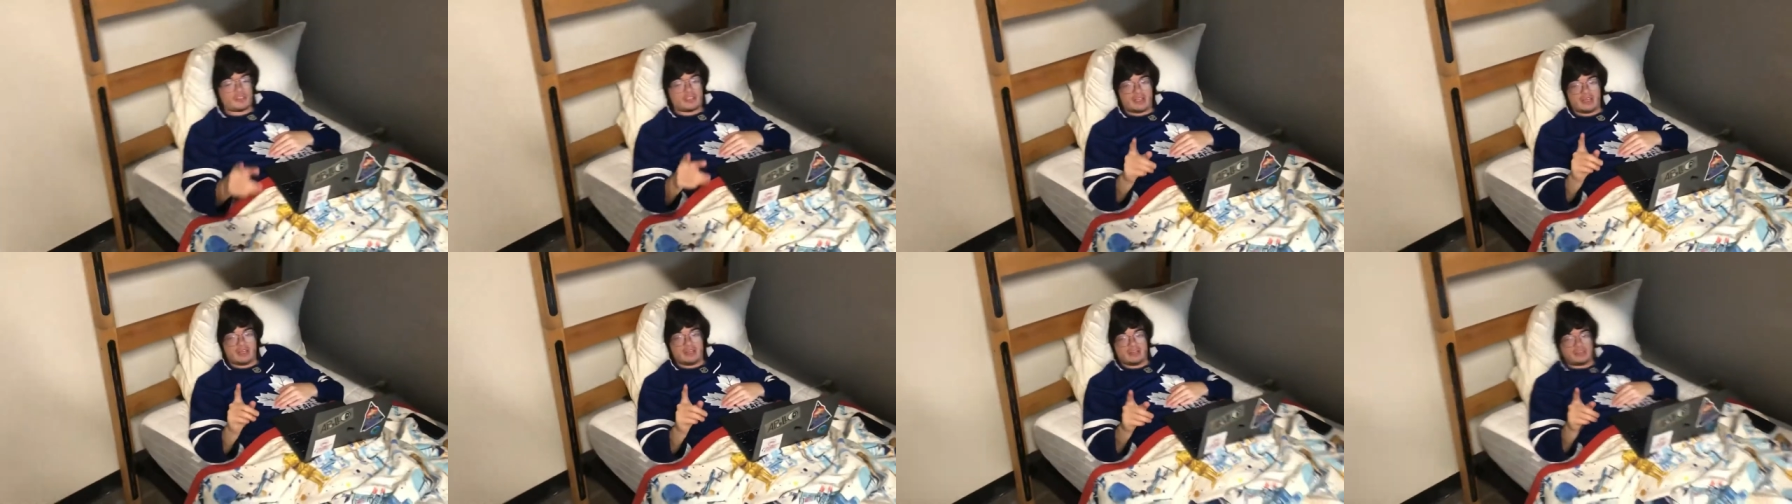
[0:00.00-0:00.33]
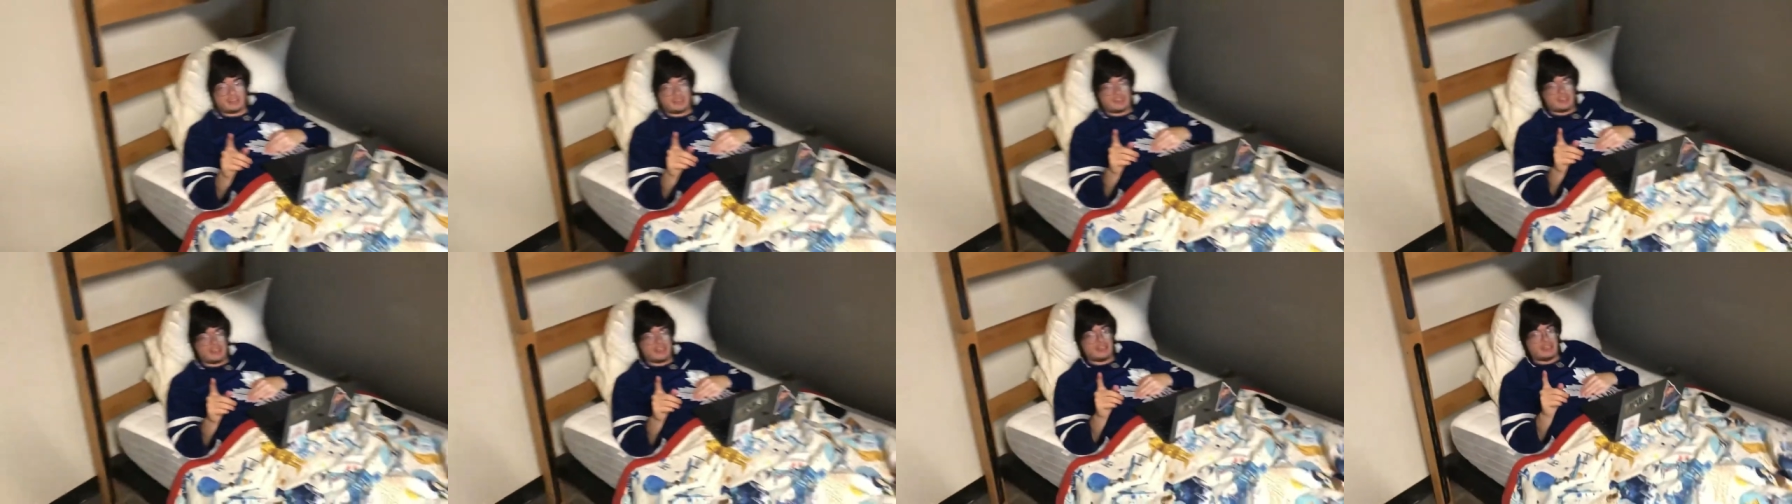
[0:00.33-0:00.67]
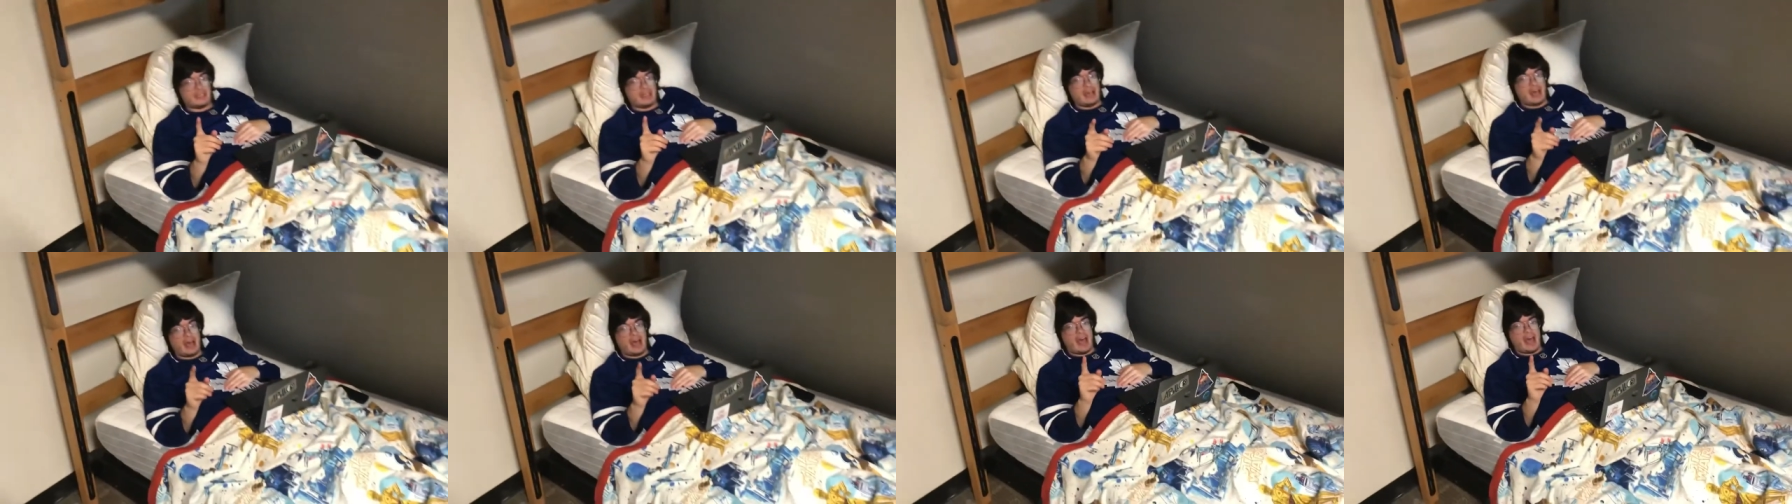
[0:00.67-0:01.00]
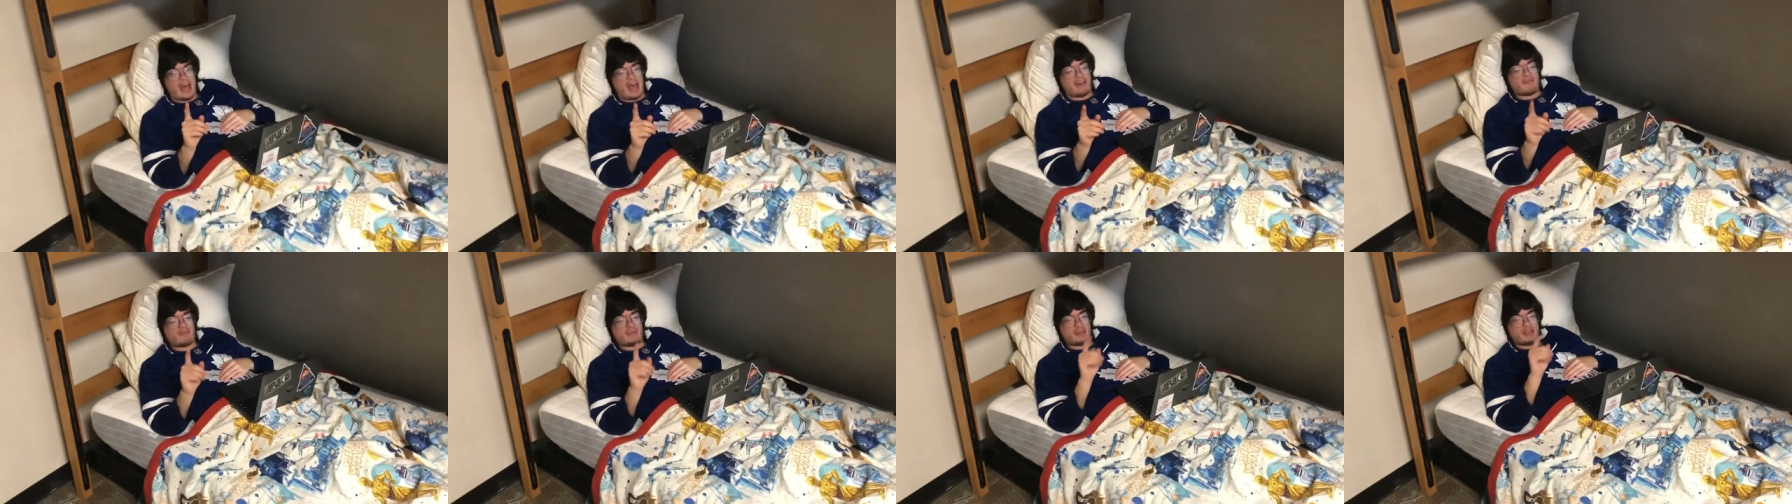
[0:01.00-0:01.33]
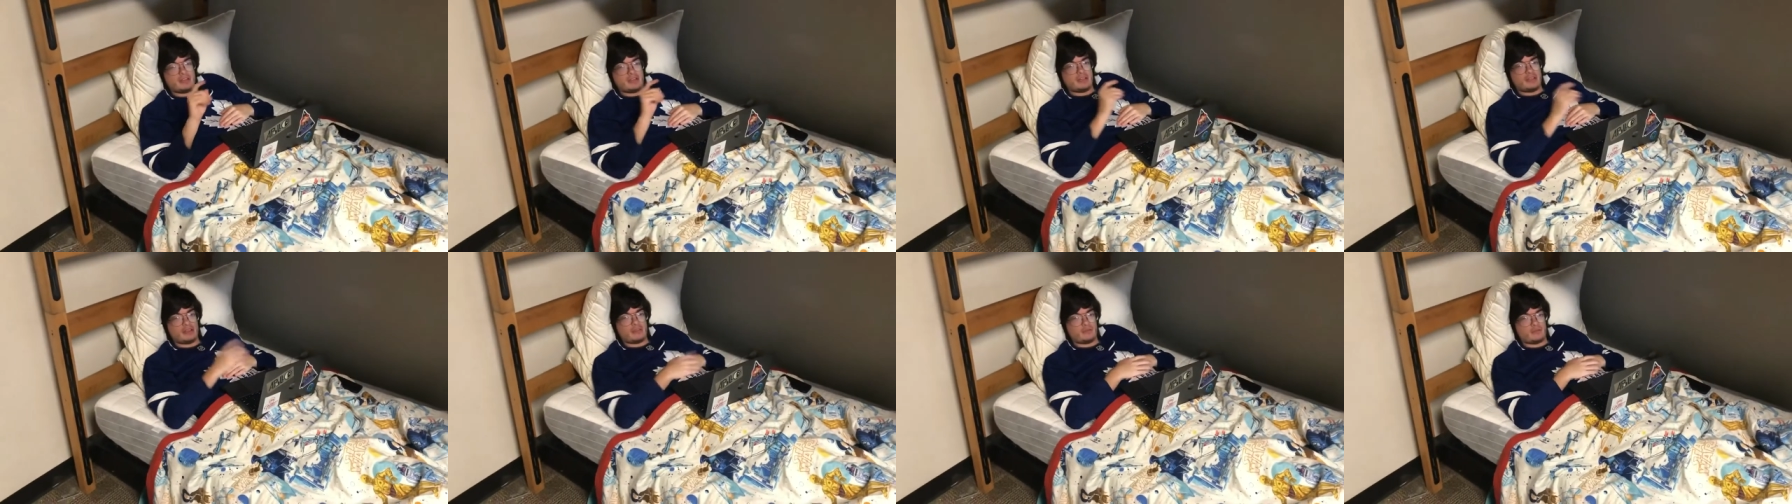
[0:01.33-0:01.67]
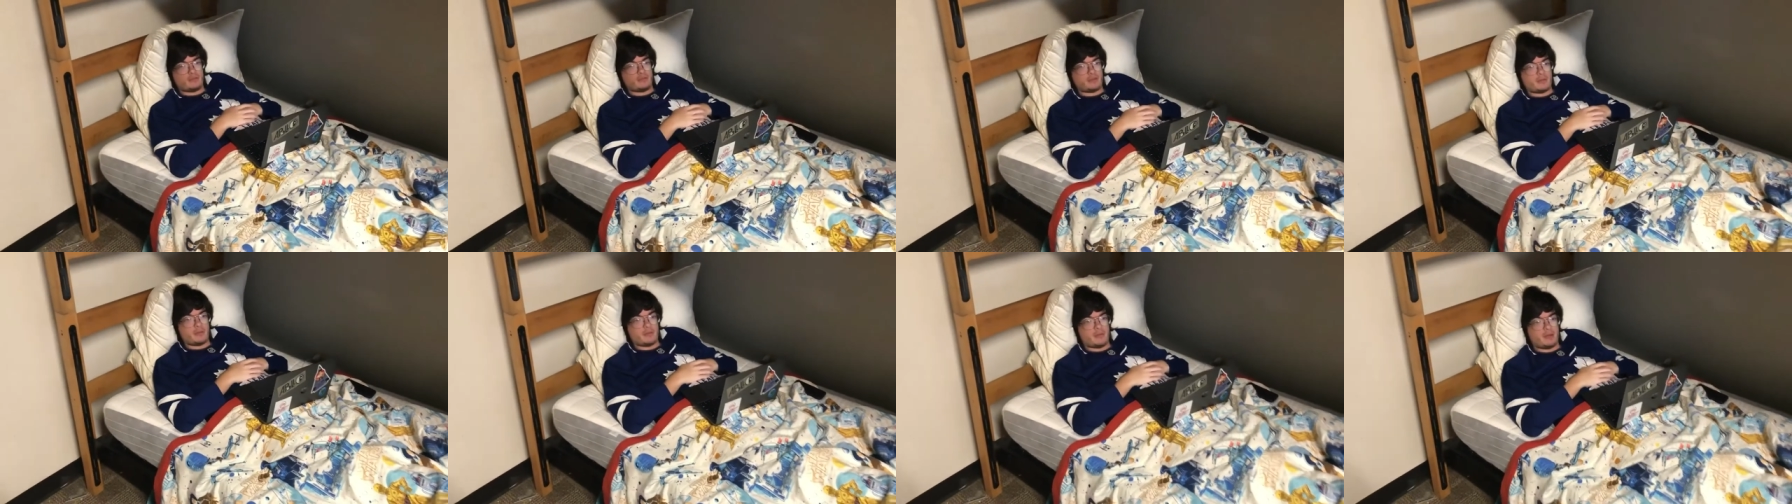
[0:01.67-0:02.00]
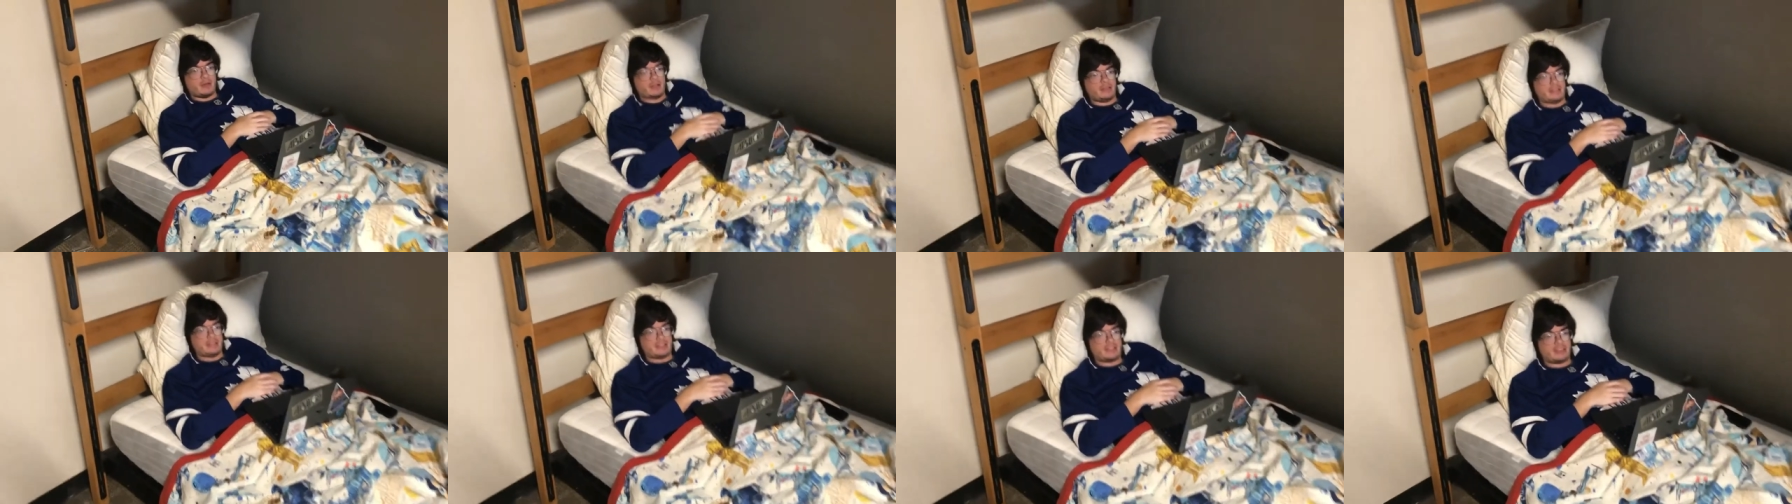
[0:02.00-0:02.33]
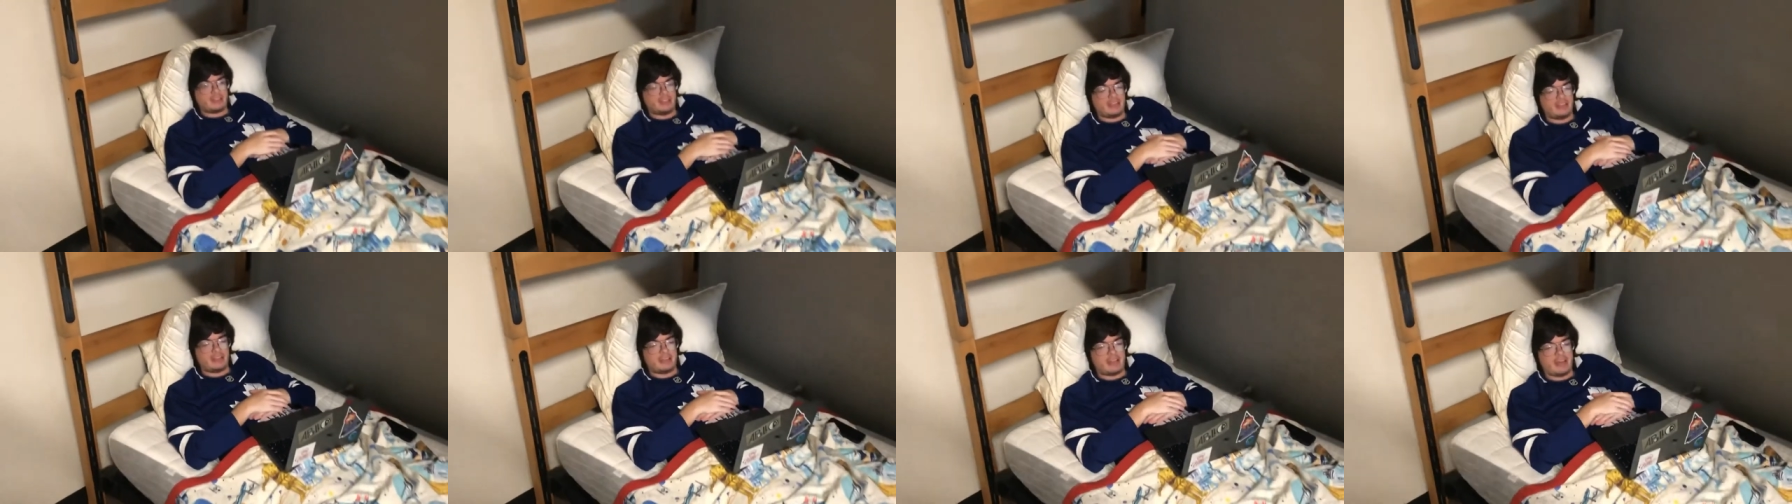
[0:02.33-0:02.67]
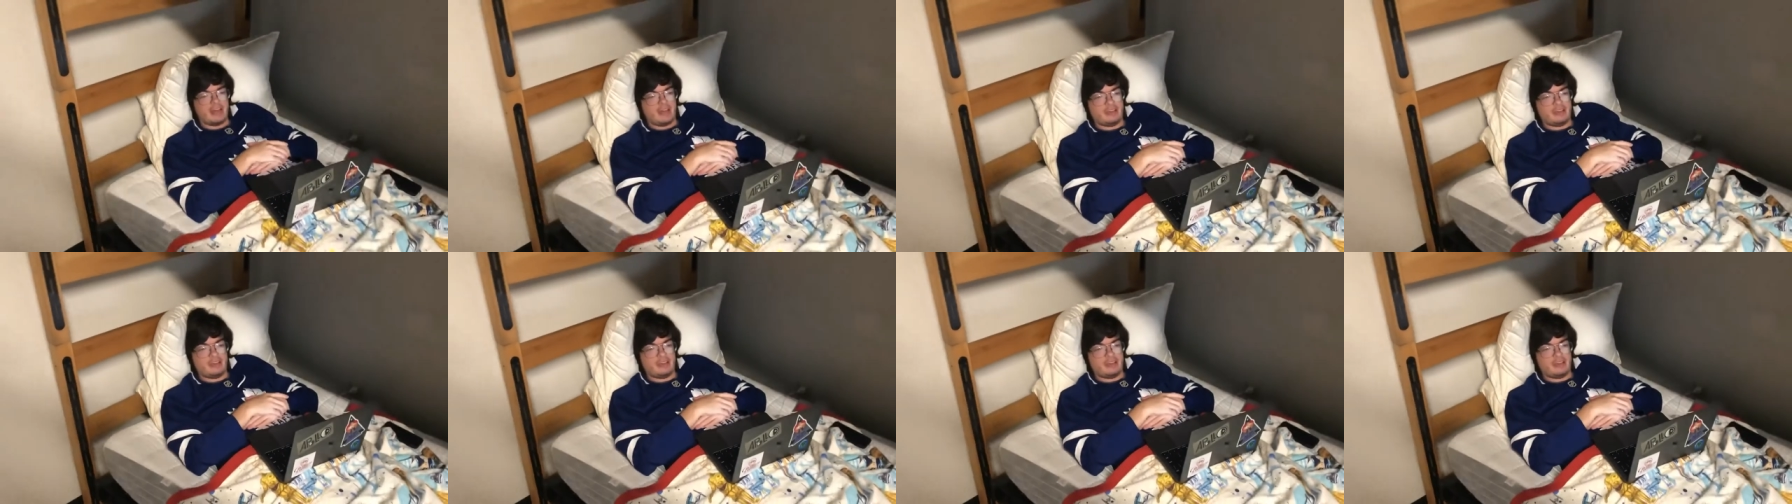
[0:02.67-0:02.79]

say this: it I have been getting through some of my lists lately.